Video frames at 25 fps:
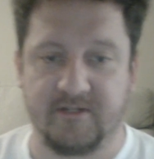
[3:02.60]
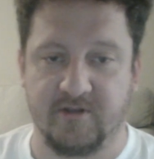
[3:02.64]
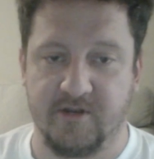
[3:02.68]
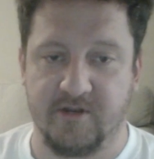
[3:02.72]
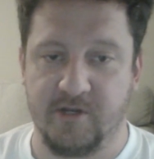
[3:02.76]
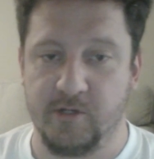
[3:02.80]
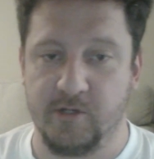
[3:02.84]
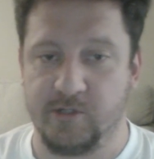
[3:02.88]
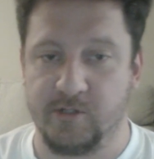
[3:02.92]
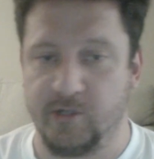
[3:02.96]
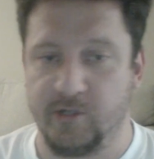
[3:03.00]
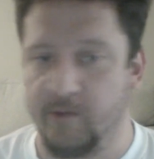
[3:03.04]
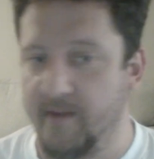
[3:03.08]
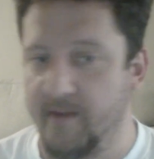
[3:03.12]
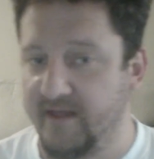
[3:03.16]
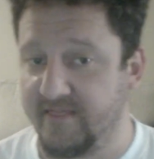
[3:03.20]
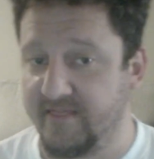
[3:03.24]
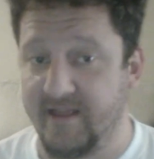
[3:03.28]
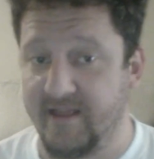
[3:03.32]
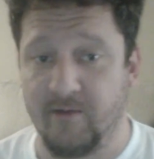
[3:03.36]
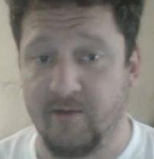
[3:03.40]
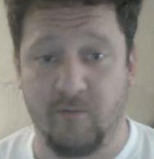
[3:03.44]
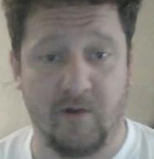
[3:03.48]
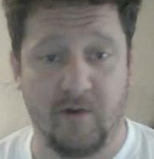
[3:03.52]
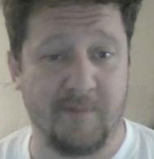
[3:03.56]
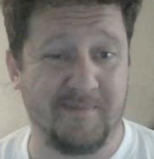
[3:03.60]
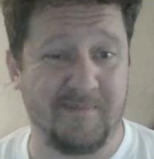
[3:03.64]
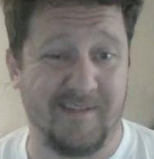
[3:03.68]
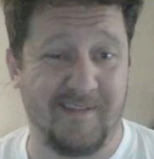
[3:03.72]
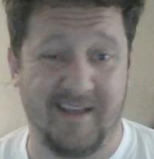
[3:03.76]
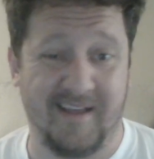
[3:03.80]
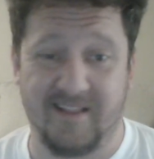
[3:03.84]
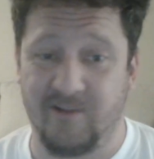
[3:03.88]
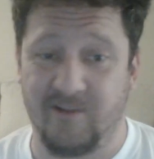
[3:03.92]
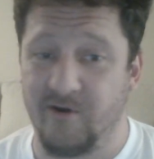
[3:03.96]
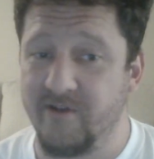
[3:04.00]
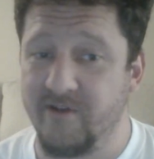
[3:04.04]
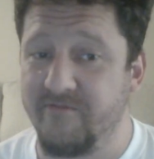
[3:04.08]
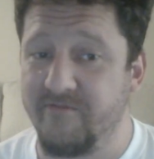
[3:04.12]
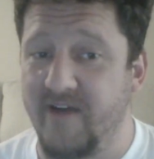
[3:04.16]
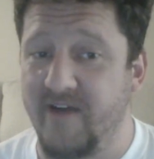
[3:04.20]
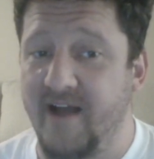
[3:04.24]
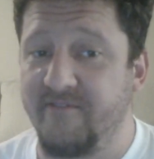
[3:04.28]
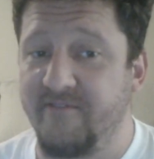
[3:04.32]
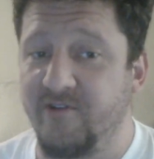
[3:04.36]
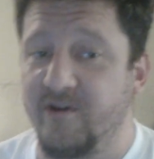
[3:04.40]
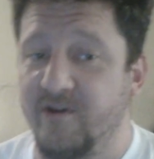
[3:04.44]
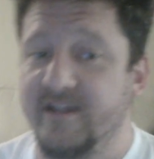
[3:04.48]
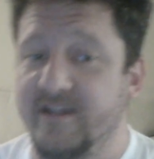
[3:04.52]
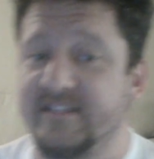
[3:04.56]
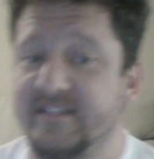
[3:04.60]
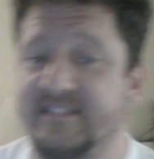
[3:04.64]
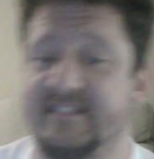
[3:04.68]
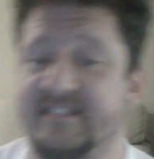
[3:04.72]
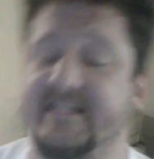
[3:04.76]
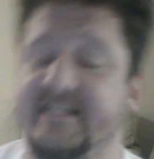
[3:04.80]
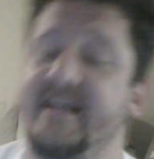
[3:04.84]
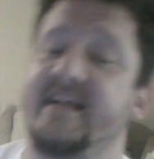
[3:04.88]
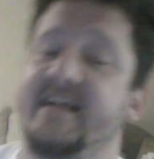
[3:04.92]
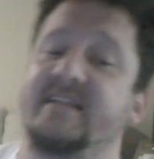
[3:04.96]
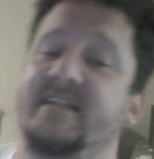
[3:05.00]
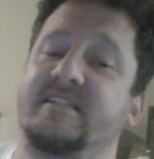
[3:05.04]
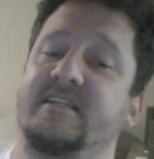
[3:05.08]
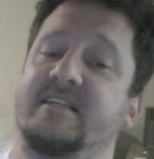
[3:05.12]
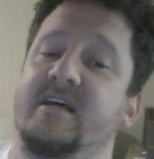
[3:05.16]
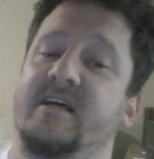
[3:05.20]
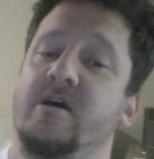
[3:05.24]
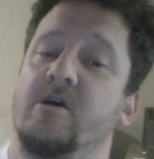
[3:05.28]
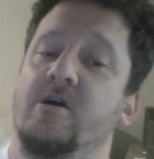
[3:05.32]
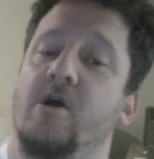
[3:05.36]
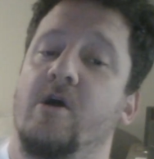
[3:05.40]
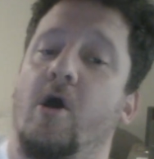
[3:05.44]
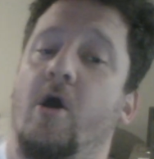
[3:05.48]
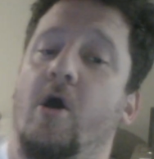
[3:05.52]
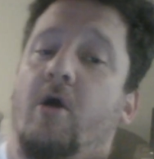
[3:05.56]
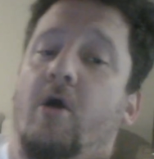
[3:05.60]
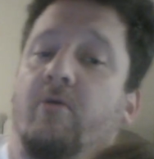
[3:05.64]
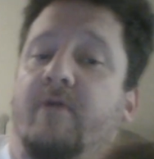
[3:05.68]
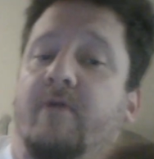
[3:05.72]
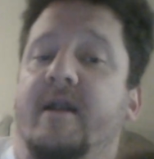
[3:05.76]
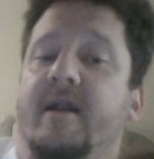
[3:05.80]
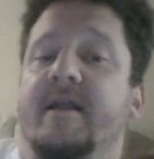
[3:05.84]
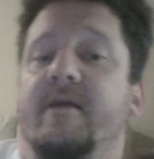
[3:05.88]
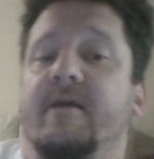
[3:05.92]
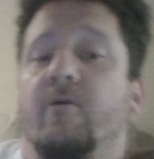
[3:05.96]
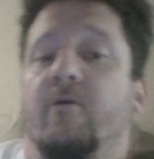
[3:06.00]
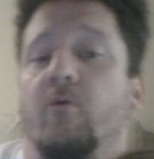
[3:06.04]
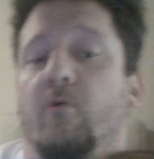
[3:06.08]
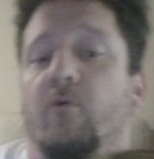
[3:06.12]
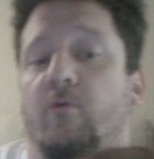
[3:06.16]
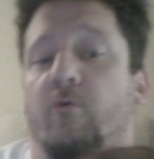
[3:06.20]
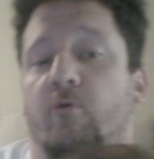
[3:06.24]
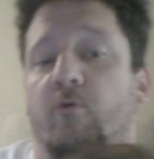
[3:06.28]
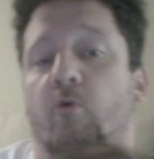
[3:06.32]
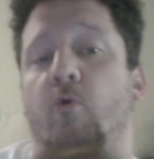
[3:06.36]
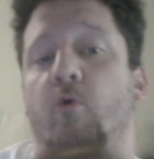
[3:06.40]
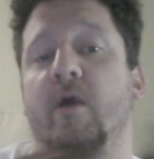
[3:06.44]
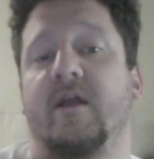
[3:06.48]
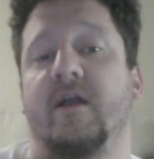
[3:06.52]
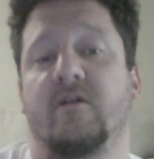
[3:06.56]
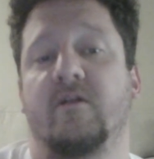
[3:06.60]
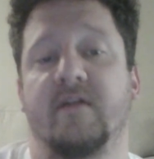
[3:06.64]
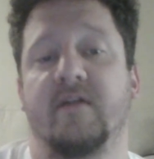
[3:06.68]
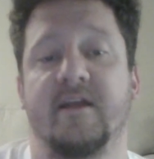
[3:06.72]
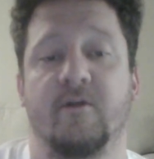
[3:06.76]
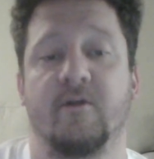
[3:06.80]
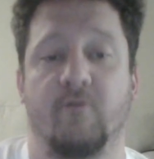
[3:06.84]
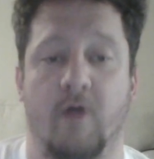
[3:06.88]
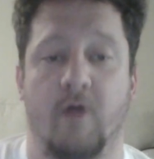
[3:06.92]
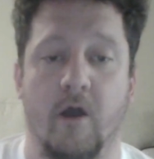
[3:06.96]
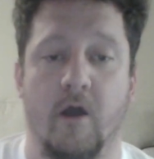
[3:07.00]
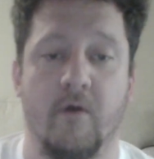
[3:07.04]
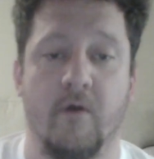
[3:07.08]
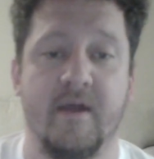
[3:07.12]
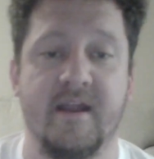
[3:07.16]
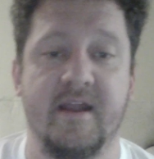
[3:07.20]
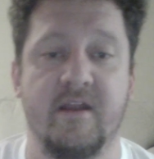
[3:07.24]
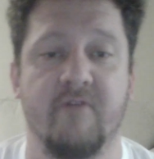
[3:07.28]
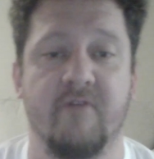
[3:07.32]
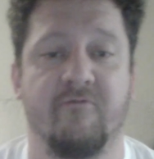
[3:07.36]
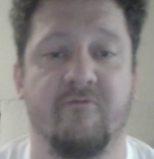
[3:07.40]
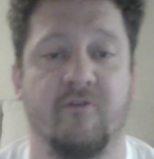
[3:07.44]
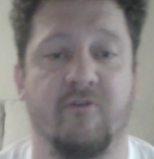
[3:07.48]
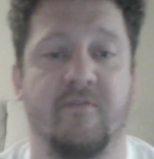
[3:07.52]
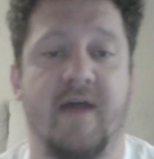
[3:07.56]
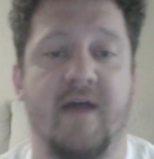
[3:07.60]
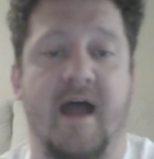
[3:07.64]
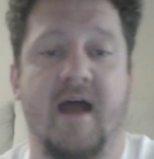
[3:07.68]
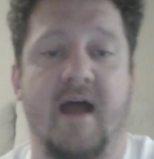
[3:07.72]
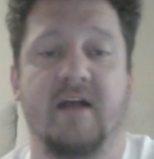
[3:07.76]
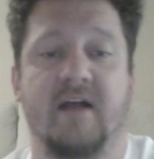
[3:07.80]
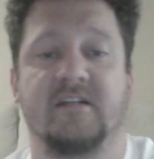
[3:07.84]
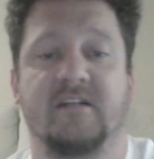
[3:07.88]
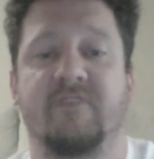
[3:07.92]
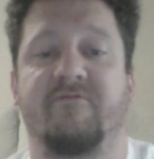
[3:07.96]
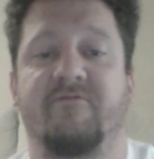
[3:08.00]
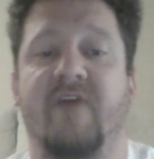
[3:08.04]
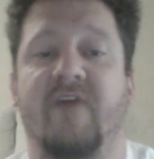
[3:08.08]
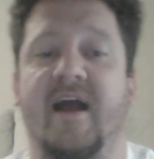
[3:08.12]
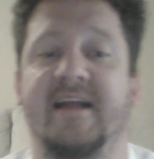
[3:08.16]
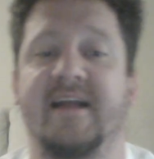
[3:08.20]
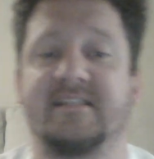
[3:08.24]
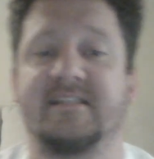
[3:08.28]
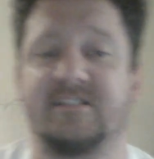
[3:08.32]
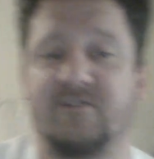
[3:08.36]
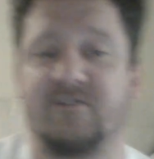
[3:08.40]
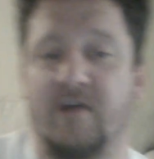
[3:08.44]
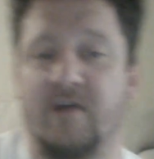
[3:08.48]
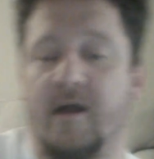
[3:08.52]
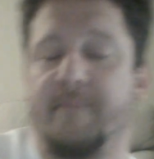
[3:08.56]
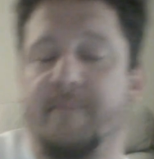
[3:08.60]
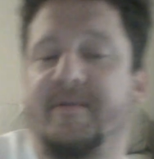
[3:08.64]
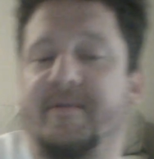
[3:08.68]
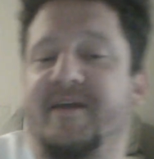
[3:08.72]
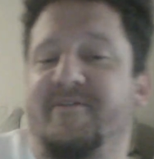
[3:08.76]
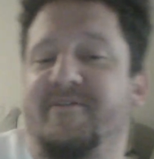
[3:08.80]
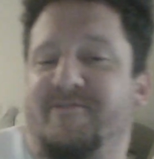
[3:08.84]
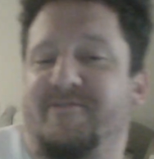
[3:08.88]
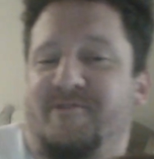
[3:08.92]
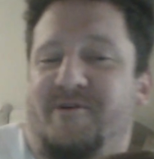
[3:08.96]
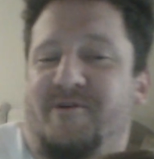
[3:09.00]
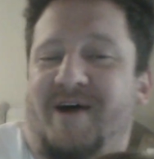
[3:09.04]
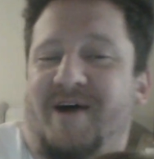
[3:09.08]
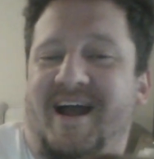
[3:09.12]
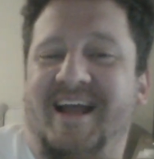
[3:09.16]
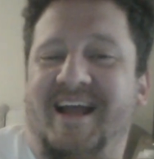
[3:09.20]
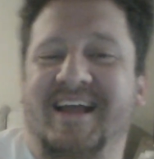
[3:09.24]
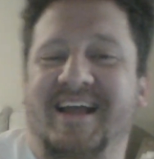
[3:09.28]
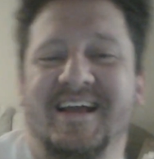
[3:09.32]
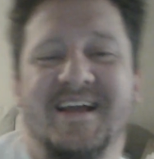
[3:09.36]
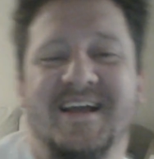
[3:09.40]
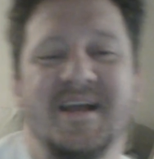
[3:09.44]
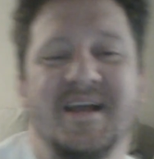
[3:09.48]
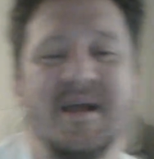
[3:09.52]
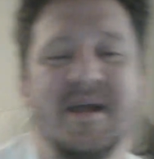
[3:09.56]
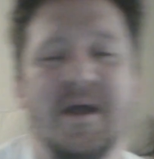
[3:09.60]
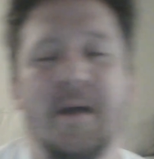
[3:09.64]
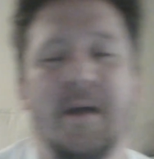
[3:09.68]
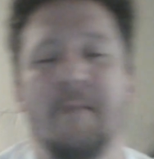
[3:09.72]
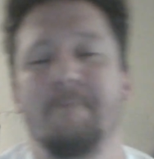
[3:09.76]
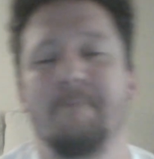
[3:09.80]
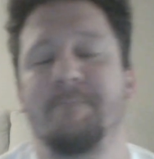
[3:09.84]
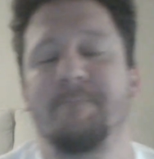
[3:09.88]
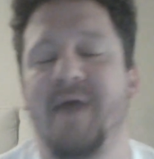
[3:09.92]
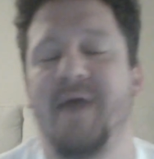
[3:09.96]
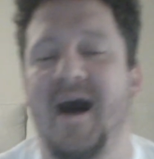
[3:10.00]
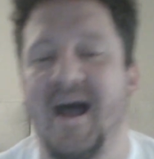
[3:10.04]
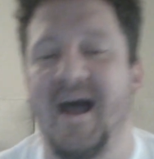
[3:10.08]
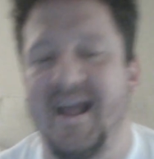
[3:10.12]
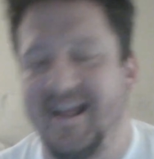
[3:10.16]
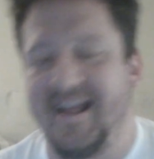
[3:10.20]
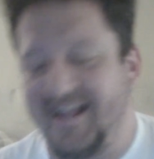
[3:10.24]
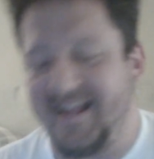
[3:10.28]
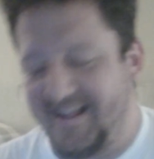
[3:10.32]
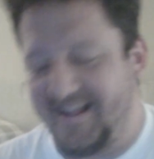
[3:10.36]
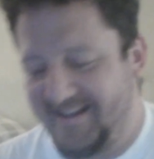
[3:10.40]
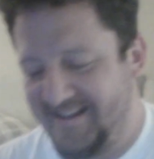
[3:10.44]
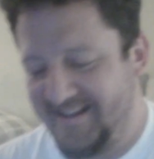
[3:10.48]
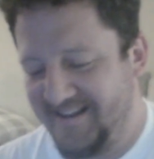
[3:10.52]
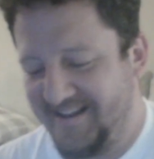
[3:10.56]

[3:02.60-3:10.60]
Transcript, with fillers: on YouTube. I think we're up to like 35, 36 already, quickly growing for that fight scrub giveaway. But